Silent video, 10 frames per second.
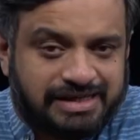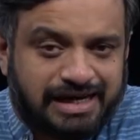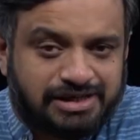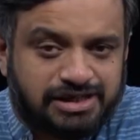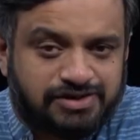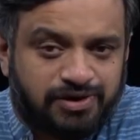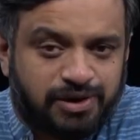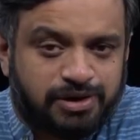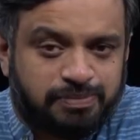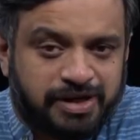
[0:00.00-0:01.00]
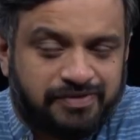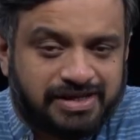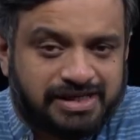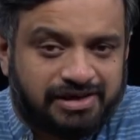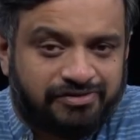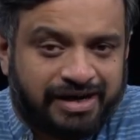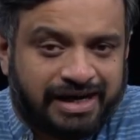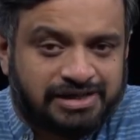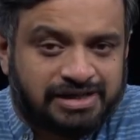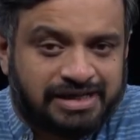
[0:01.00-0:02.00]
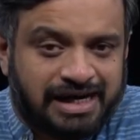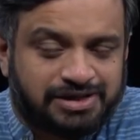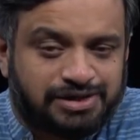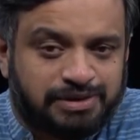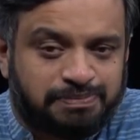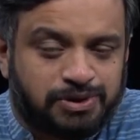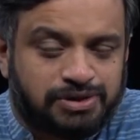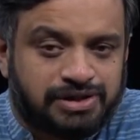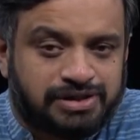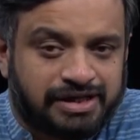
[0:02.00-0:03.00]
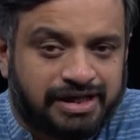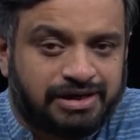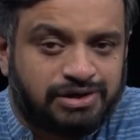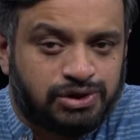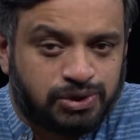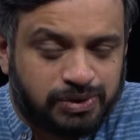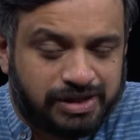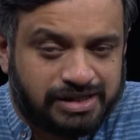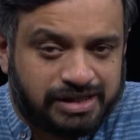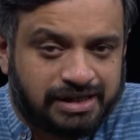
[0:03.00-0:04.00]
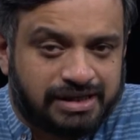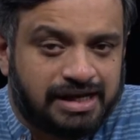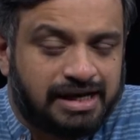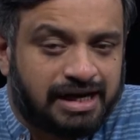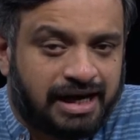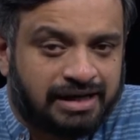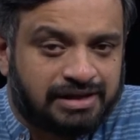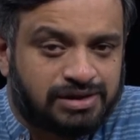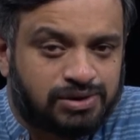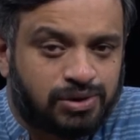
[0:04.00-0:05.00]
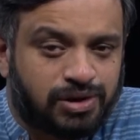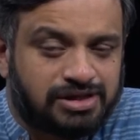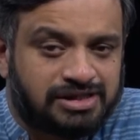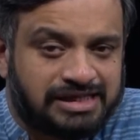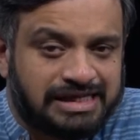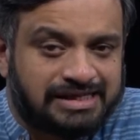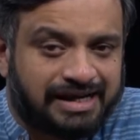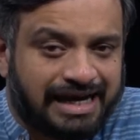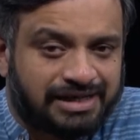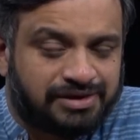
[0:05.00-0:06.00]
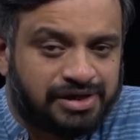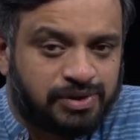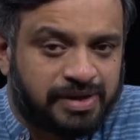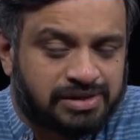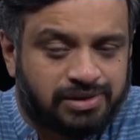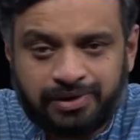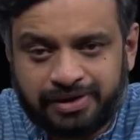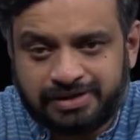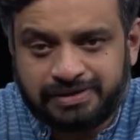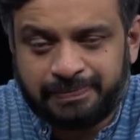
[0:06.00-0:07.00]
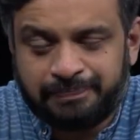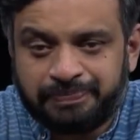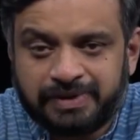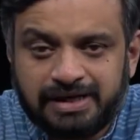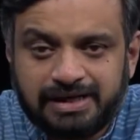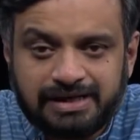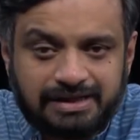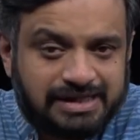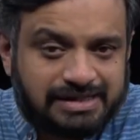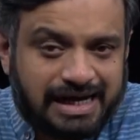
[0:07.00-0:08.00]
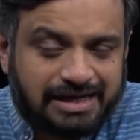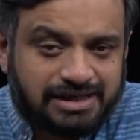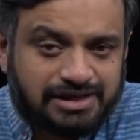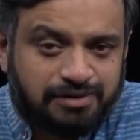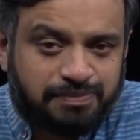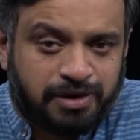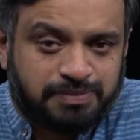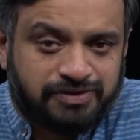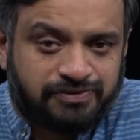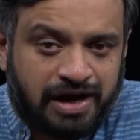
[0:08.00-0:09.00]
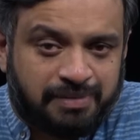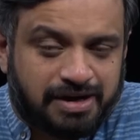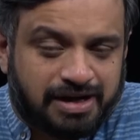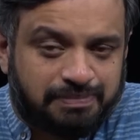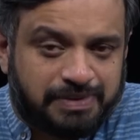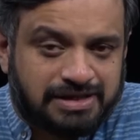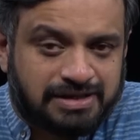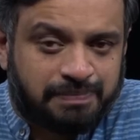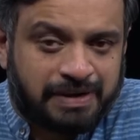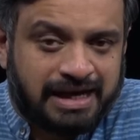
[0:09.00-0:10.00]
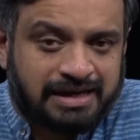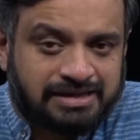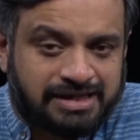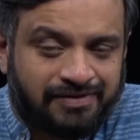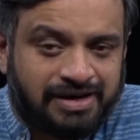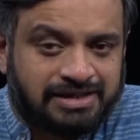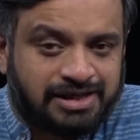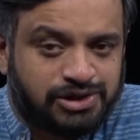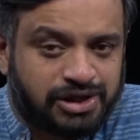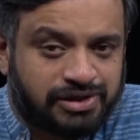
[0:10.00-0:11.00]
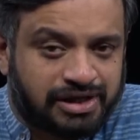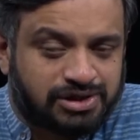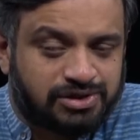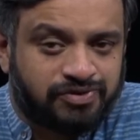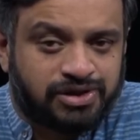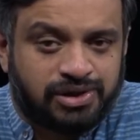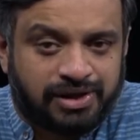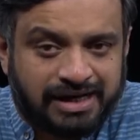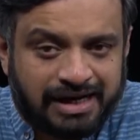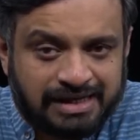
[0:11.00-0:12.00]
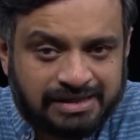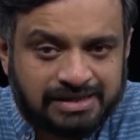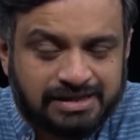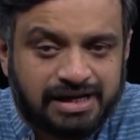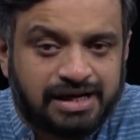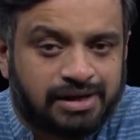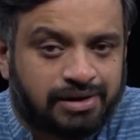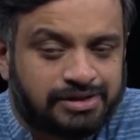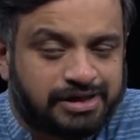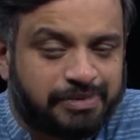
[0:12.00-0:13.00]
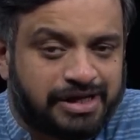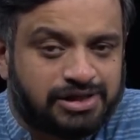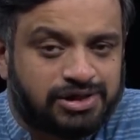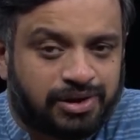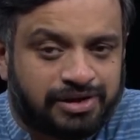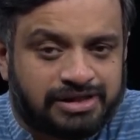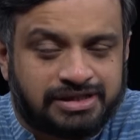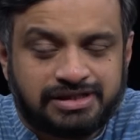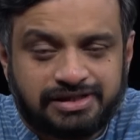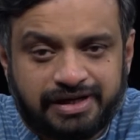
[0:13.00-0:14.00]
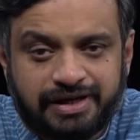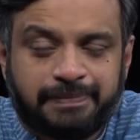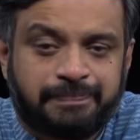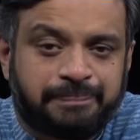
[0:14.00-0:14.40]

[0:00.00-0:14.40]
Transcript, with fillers: sanctions follow the previous set of financial sanctions imposed on Syria in June this year under the so-called Caesar Act of the US Congress. These sanctions have prompted pharma companies supplying several essential drugs to withdraw their license, causing major shortages in Syria.